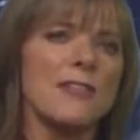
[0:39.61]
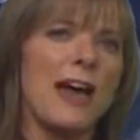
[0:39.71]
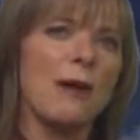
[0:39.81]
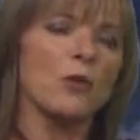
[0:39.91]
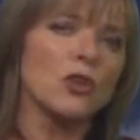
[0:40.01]

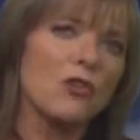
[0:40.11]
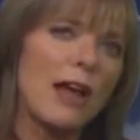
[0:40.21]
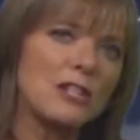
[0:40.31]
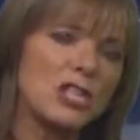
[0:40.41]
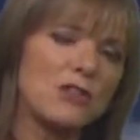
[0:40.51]
That will
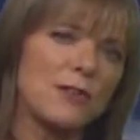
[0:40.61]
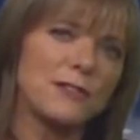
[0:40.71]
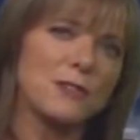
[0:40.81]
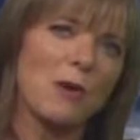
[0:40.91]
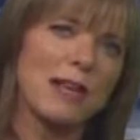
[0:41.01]
gradually
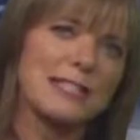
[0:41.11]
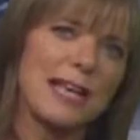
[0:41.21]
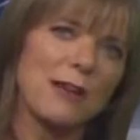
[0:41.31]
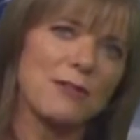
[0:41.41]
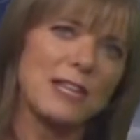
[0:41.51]
drift its way
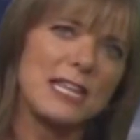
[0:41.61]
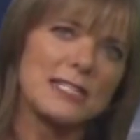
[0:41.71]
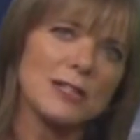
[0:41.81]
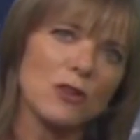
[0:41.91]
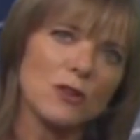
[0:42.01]
south and
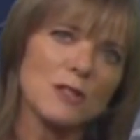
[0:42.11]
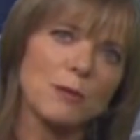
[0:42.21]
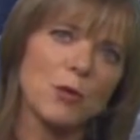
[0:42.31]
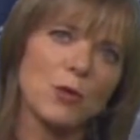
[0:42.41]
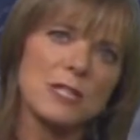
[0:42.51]
east across the
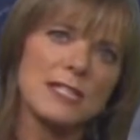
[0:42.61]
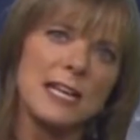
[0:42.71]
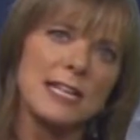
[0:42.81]
borders,